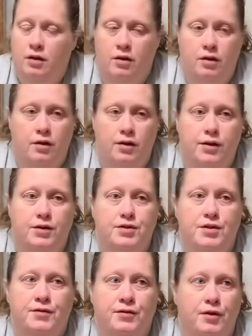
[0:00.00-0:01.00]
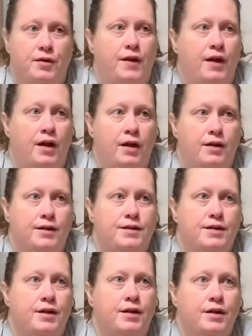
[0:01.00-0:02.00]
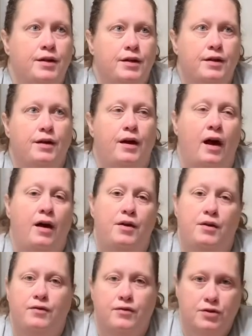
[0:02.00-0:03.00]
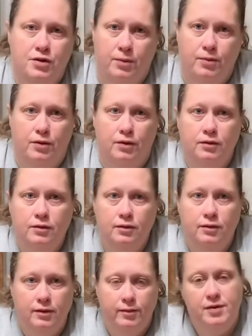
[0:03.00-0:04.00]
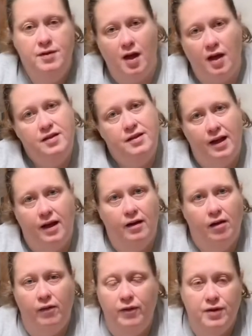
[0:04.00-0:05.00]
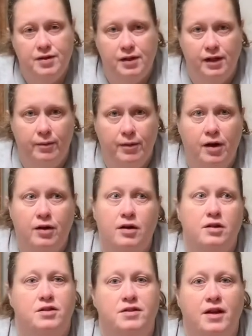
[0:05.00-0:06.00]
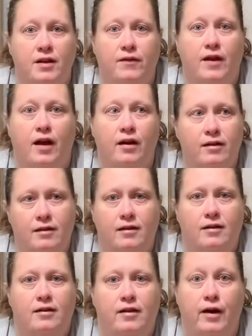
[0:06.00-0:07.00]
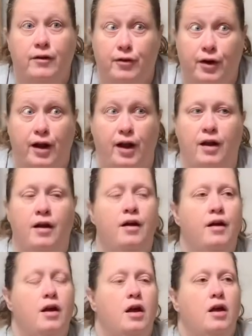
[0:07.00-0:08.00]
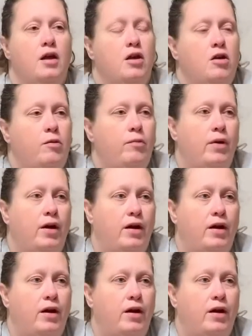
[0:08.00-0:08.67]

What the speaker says: There's different things I do for supper besides that. Obviously, I'm not going to just eat that every day. But